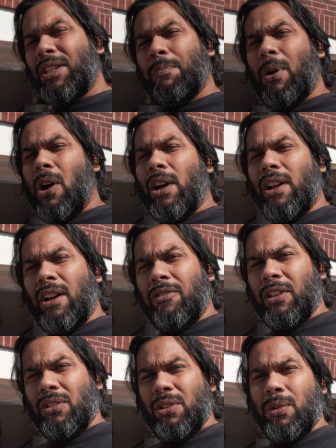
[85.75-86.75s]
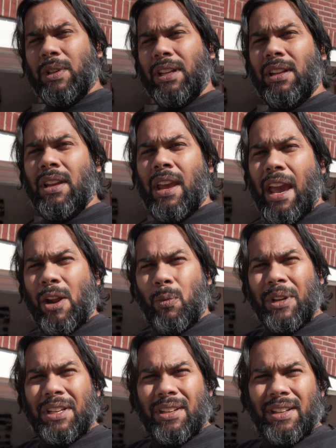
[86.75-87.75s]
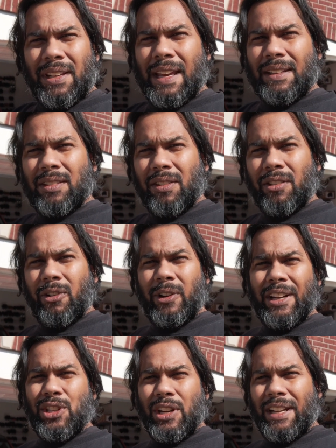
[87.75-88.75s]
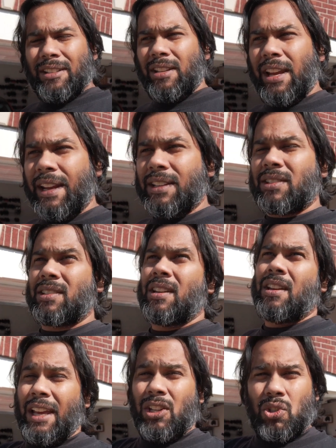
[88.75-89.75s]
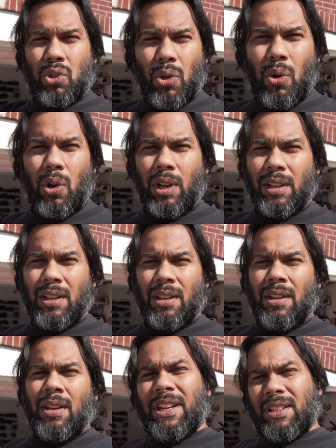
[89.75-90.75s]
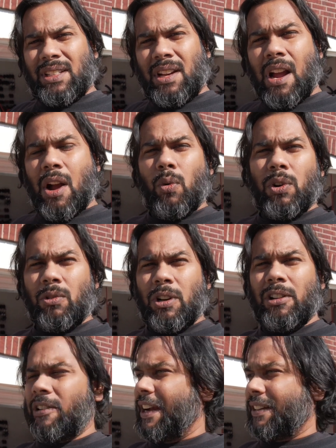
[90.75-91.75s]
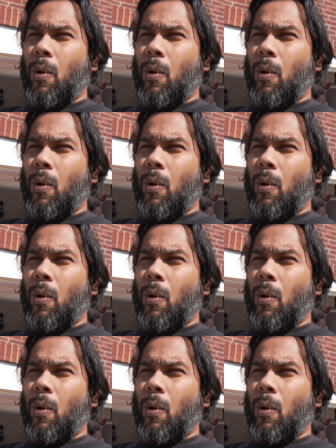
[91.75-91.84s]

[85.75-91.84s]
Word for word: That's part of the tuning, and we couldn't get the three inch intakes installed because the car wouldn't run right.